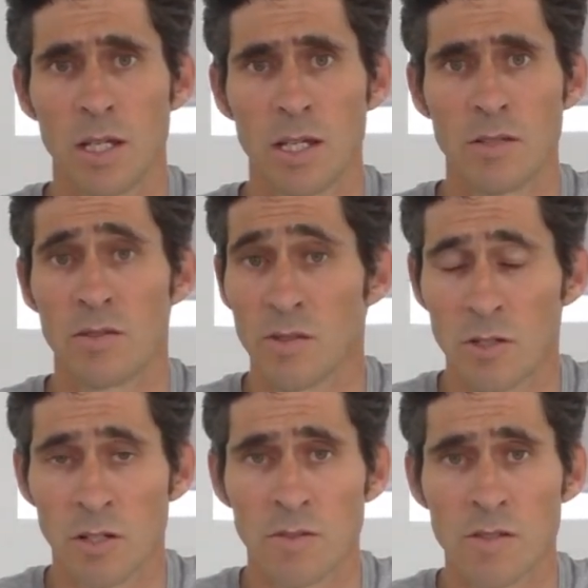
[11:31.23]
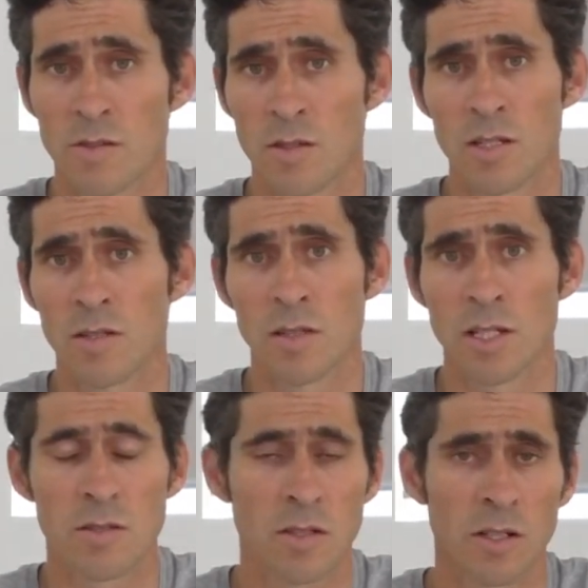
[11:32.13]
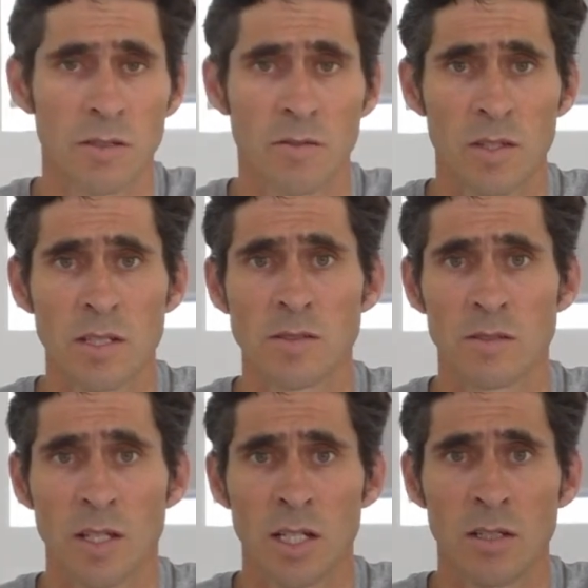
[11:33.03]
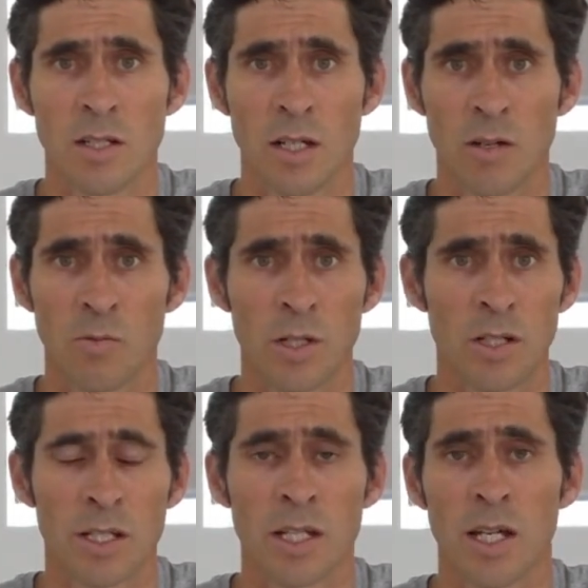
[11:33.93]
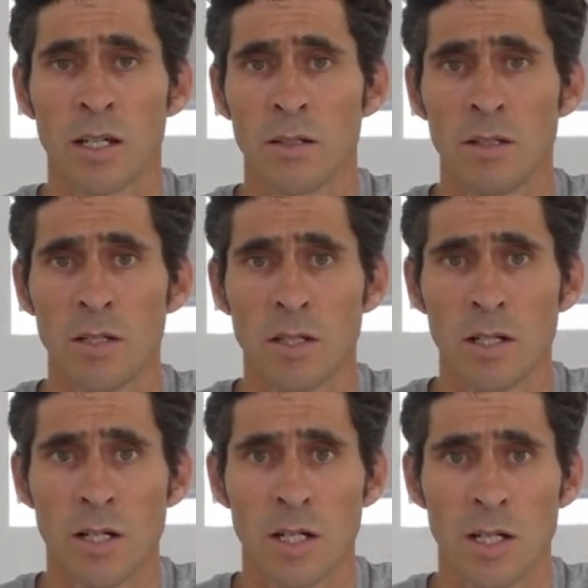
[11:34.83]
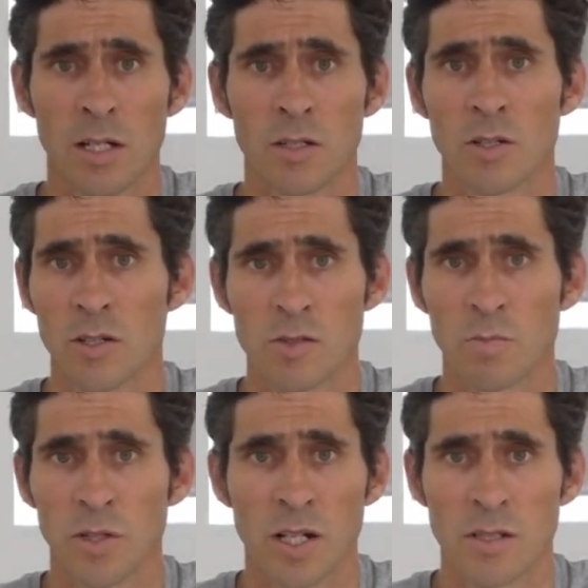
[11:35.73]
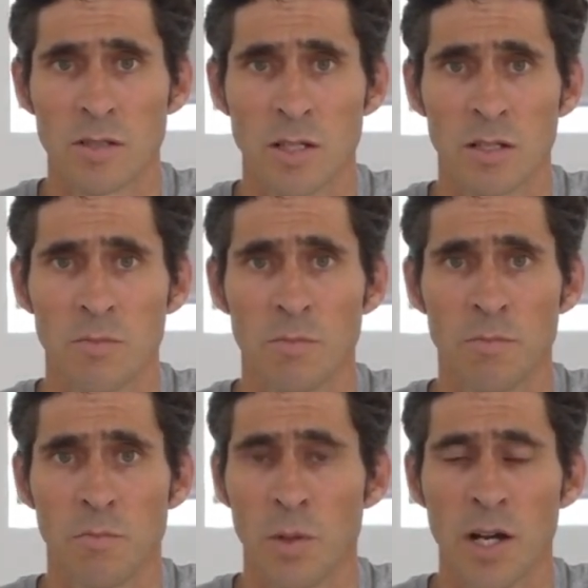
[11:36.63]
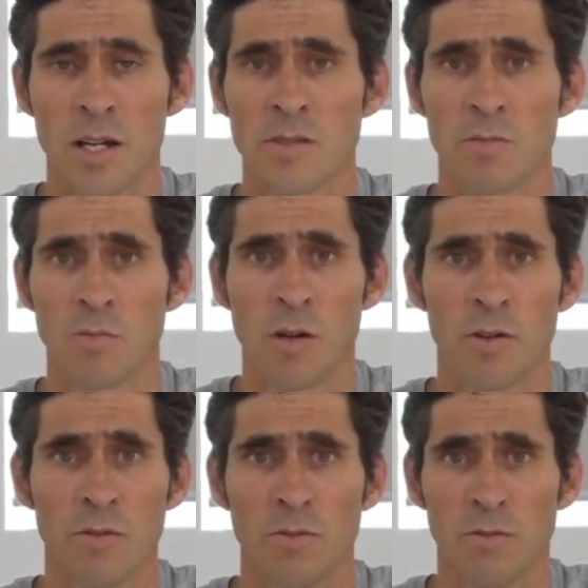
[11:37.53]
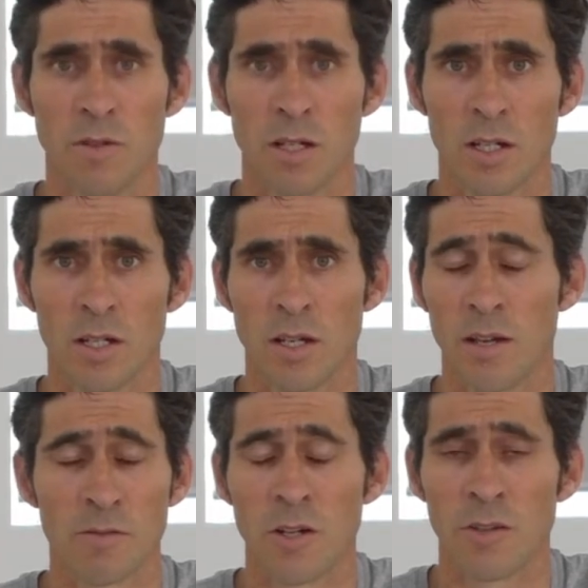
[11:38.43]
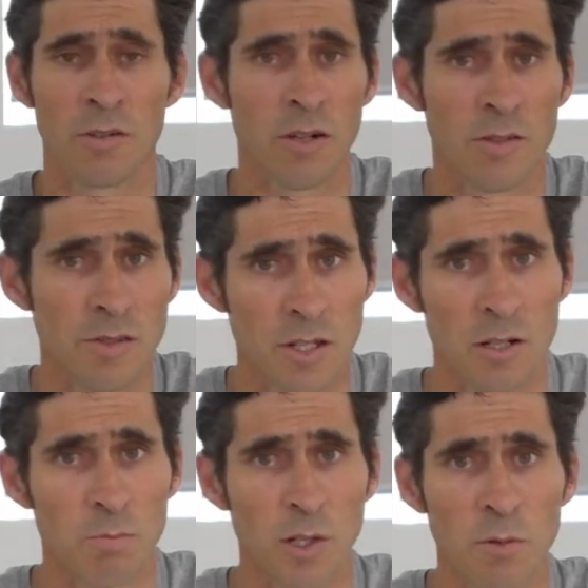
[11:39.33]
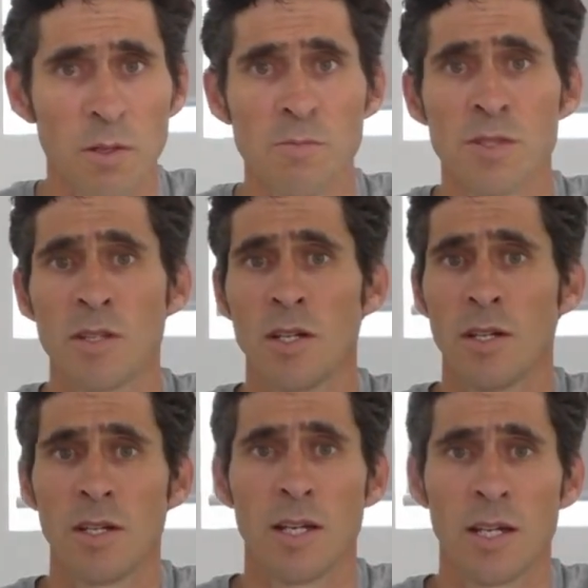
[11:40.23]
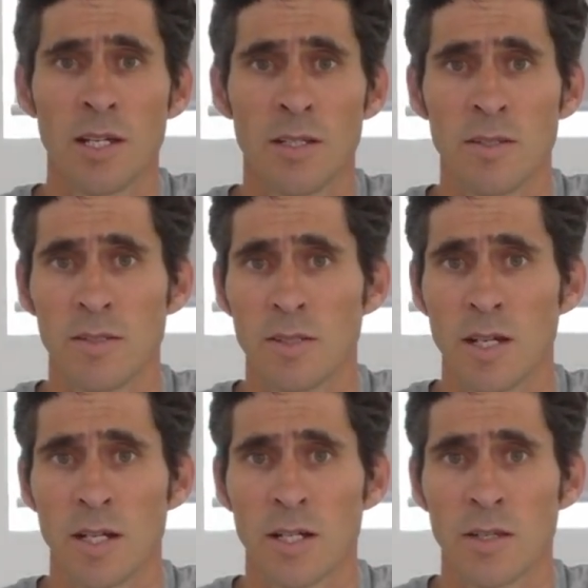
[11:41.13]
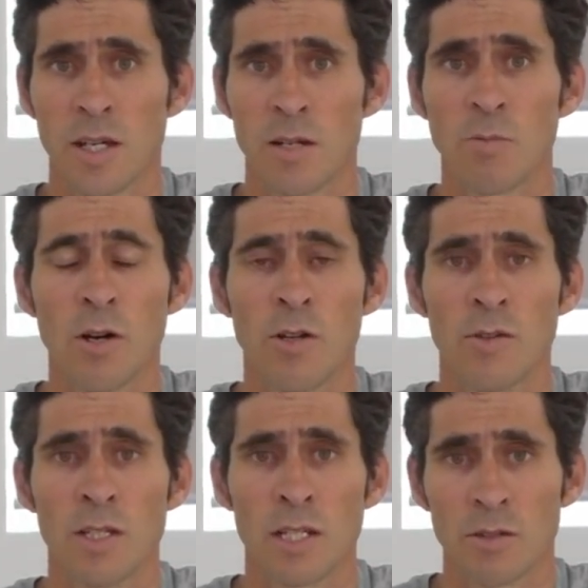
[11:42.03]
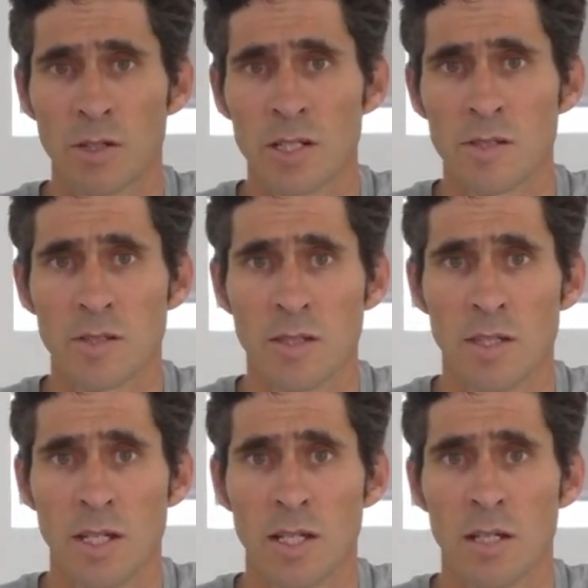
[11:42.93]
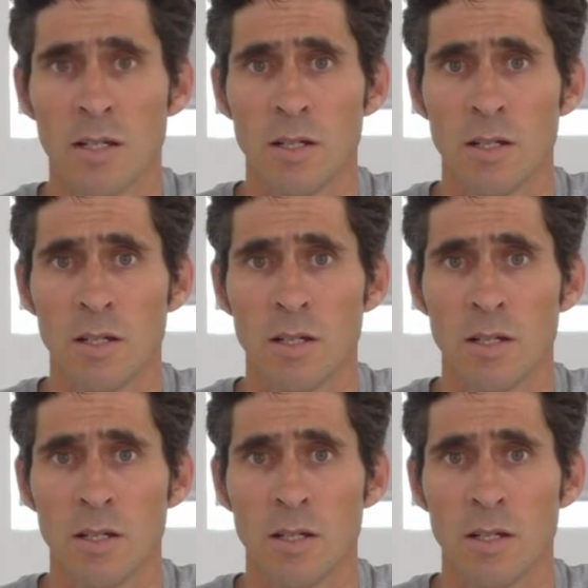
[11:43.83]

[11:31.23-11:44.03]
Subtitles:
and service, these kind of things, than wheeling out cost price. Buyers won't have got their own set of problems, and they won't increase their